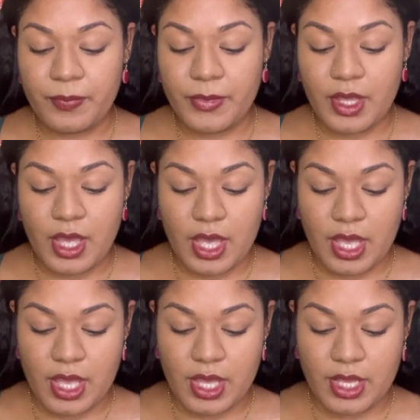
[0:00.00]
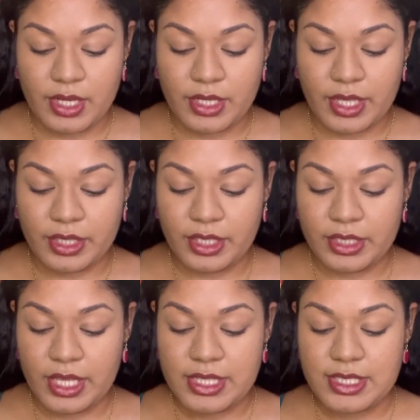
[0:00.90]
and I
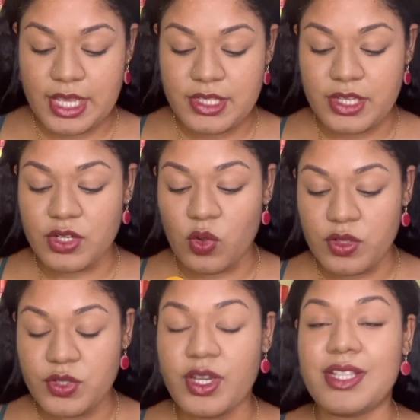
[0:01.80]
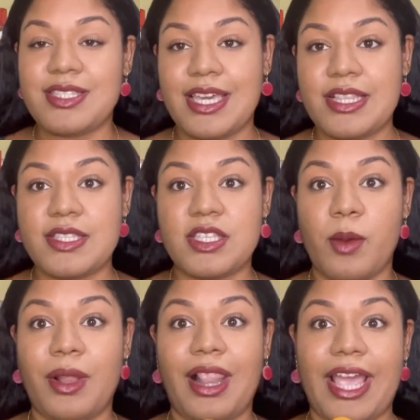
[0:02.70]
think that's it. And it also contains
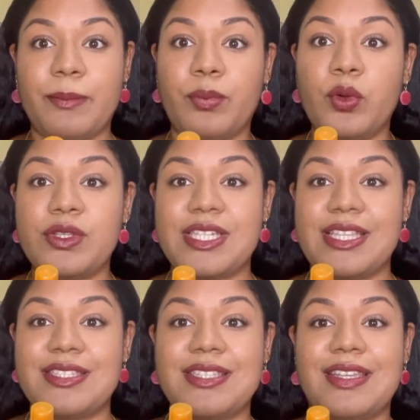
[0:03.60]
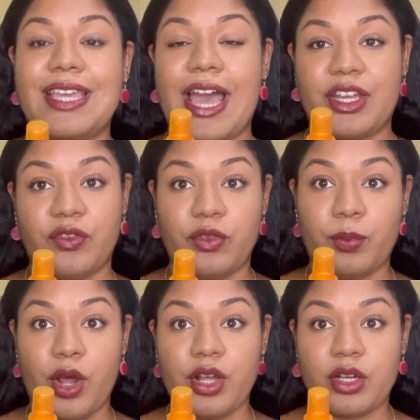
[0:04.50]
some light proteins to the end of the
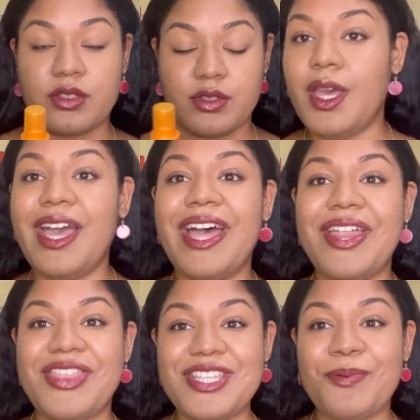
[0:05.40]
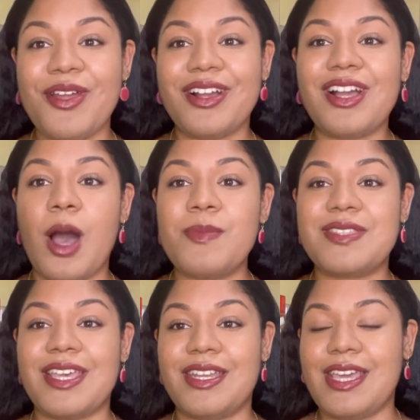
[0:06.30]
product. This product
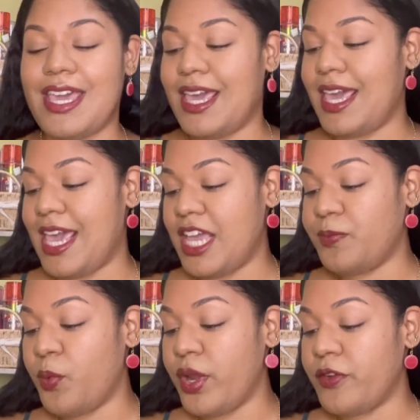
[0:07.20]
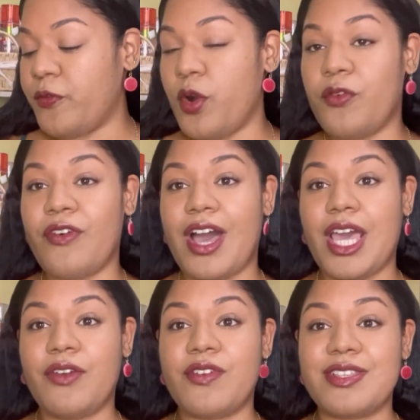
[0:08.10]
comes in a
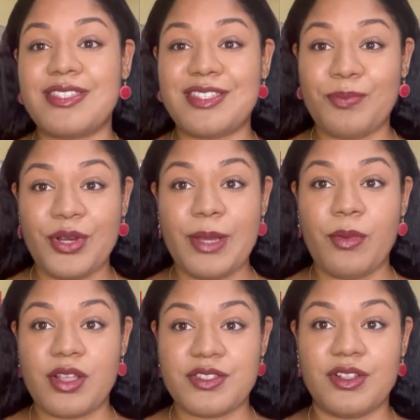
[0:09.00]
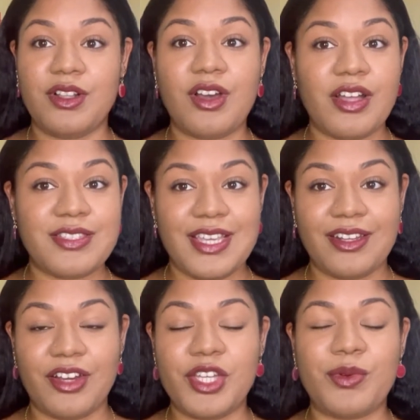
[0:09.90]
8.45 spray bottle
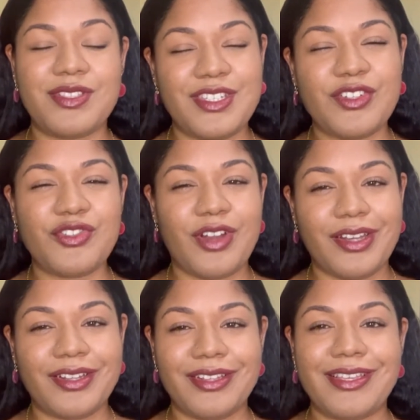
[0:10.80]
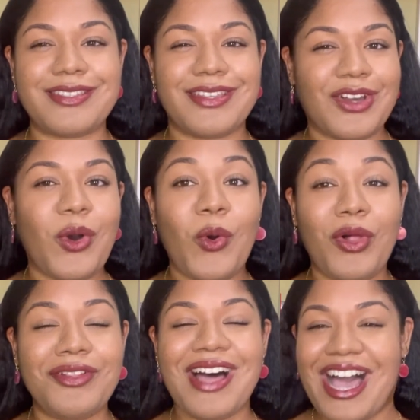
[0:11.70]
container. You will see a trend in these. They are
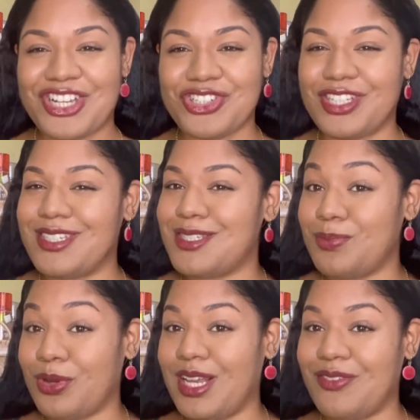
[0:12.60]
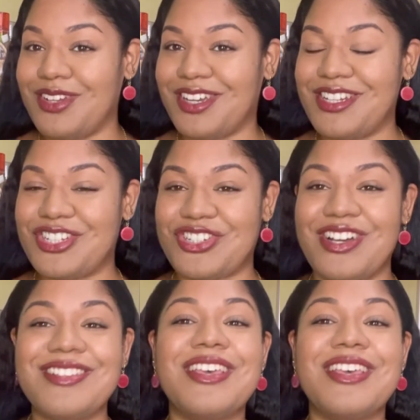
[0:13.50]
all actually spray leave-in conditioners